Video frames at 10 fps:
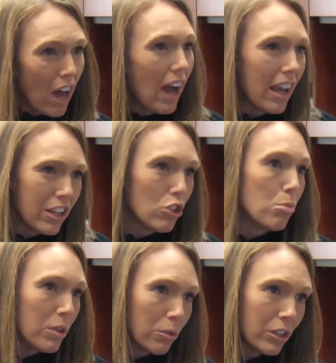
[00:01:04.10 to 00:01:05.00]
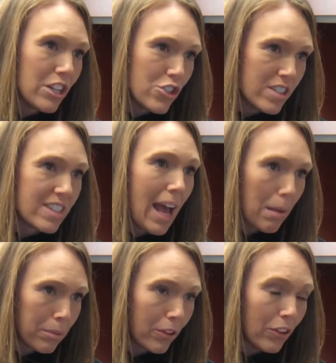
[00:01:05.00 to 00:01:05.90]
high human relations
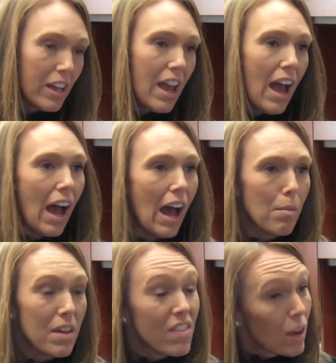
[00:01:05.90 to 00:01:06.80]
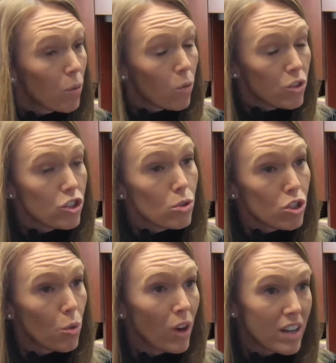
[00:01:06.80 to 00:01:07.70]
capital. And then
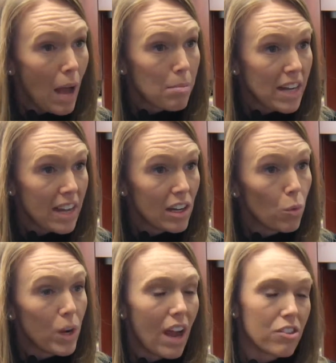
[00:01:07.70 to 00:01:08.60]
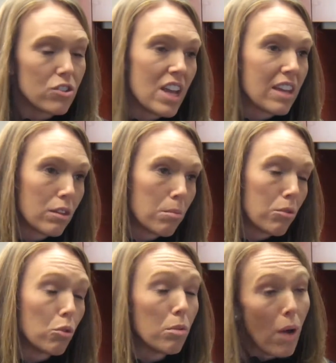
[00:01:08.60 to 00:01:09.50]
students who are nominated, we either take them
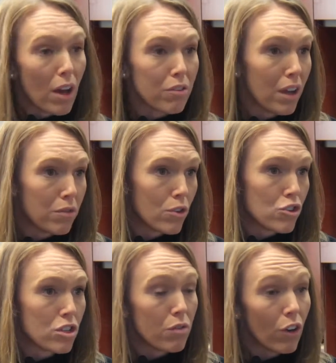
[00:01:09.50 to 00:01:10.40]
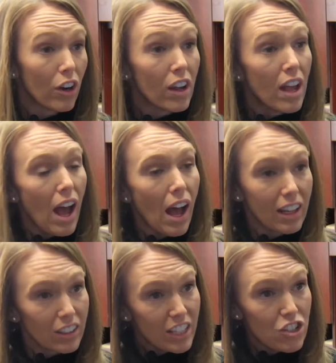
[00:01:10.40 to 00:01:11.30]
through a modified version of our
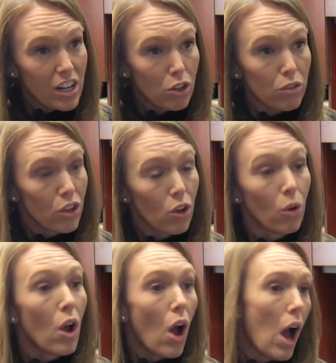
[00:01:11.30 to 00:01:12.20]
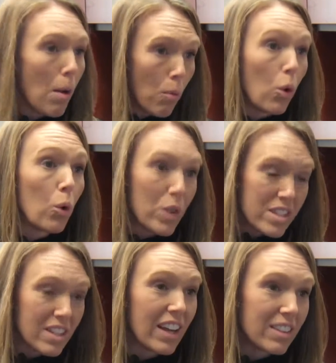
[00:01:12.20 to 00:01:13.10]
collegiate interview or we
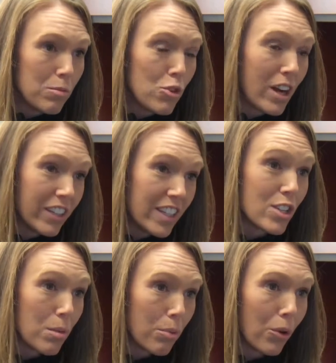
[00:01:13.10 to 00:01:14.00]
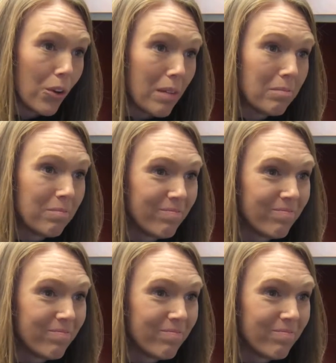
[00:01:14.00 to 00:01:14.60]
select them directly into the program.